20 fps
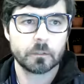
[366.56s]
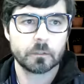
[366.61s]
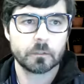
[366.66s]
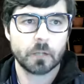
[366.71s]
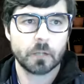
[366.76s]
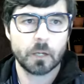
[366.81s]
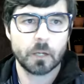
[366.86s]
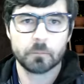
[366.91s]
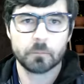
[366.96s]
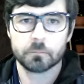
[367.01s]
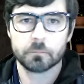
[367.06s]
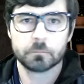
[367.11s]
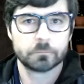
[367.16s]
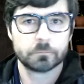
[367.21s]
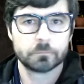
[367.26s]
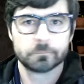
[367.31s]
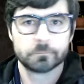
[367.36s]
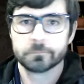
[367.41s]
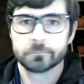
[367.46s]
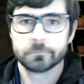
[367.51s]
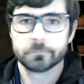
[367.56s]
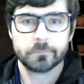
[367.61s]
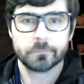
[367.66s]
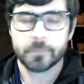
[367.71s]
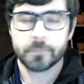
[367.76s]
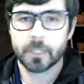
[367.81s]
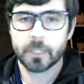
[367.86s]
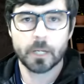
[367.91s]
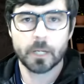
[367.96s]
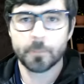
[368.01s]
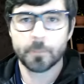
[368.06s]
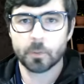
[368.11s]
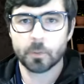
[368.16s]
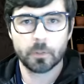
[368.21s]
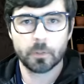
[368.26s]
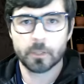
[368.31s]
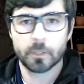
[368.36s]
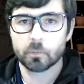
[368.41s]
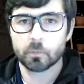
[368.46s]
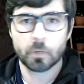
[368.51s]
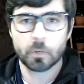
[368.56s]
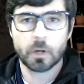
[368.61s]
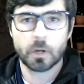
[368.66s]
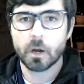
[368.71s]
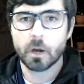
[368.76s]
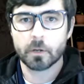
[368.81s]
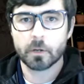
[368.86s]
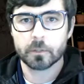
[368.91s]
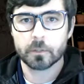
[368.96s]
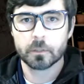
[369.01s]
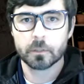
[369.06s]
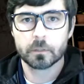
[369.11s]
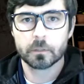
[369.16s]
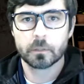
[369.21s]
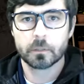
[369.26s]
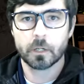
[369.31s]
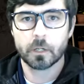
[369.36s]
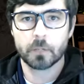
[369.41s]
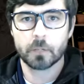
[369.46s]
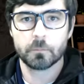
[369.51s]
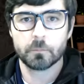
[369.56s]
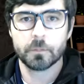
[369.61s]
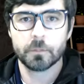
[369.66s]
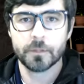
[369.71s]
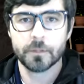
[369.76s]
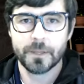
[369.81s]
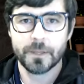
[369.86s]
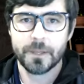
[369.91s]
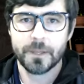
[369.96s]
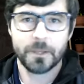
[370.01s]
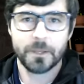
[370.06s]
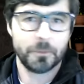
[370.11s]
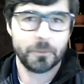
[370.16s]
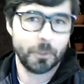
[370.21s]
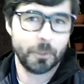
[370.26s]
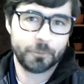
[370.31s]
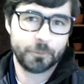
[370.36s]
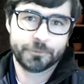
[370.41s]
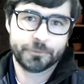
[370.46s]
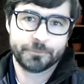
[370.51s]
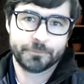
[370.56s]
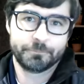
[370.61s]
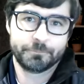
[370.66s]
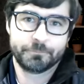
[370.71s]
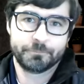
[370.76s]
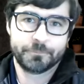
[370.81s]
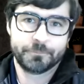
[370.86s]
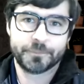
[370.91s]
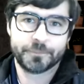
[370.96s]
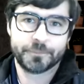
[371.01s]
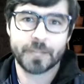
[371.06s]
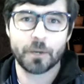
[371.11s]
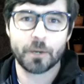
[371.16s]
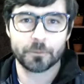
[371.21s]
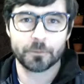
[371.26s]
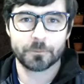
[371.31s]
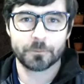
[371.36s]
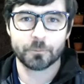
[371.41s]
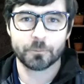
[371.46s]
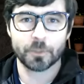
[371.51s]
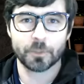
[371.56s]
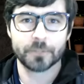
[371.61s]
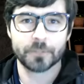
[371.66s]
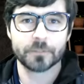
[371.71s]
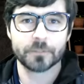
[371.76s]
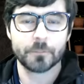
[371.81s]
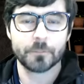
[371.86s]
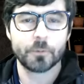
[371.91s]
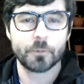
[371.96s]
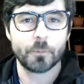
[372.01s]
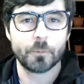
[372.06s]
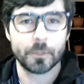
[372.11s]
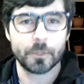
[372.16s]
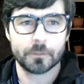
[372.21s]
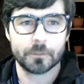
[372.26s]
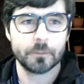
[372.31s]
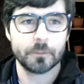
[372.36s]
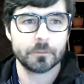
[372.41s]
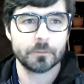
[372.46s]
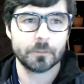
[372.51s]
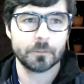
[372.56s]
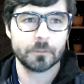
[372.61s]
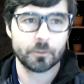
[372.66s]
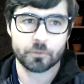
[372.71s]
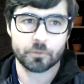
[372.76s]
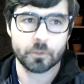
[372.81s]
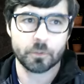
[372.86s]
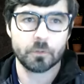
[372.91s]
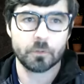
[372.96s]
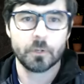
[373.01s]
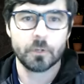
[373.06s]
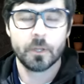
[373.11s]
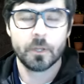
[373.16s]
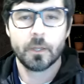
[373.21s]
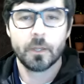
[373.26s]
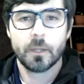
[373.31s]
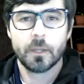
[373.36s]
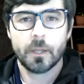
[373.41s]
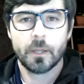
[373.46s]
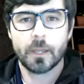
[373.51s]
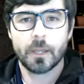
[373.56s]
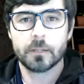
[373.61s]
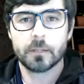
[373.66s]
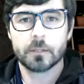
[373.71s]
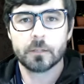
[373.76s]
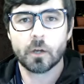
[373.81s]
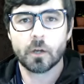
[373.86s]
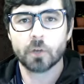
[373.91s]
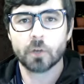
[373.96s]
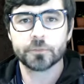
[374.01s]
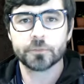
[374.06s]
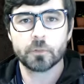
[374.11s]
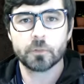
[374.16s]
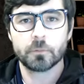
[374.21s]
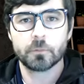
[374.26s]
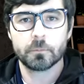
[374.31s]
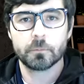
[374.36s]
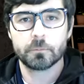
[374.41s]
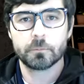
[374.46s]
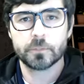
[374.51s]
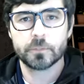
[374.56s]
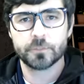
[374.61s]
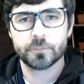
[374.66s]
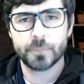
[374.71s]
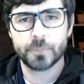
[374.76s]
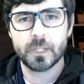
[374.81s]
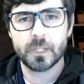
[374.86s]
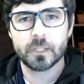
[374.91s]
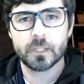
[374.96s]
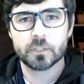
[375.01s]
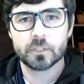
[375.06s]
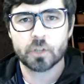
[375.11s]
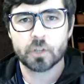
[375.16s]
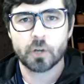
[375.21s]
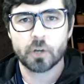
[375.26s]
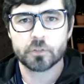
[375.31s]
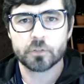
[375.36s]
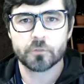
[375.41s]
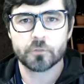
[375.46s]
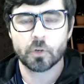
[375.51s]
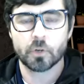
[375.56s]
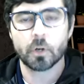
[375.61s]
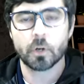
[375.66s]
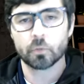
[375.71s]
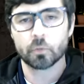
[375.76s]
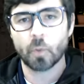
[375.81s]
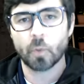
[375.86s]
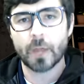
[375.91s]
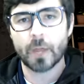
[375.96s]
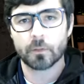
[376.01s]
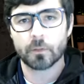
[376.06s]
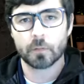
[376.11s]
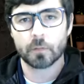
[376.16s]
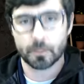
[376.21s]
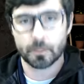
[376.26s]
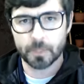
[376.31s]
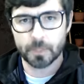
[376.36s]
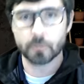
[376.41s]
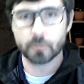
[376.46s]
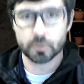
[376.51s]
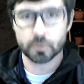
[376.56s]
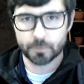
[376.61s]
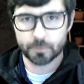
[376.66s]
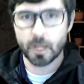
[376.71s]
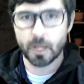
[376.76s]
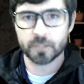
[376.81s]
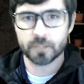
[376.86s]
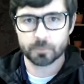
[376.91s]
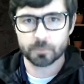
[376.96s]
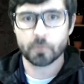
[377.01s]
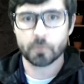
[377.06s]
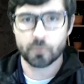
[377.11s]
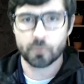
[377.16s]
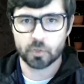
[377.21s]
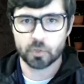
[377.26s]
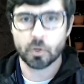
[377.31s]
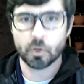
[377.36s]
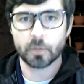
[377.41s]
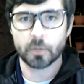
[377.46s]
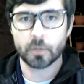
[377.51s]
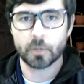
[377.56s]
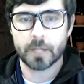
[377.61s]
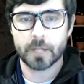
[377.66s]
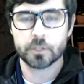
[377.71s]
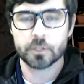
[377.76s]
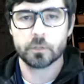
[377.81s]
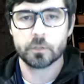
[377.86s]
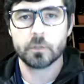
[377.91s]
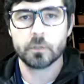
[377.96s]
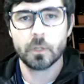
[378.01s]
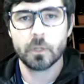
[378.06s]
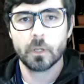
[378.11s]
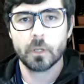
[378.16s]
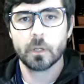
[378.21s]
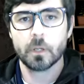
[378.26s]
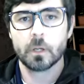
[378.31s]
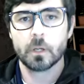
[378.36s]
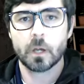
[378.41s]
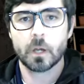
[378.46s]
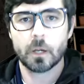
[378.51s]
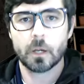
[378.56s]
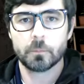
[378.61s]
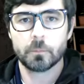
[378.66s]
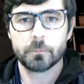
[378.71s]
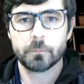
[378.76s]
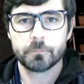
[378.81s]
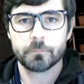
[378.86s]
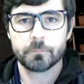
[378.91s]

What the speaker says: Get up early and work hard. Those sound really simple, but they're true. And also just being in charge of your own weather, like being responsible for your own attitude. I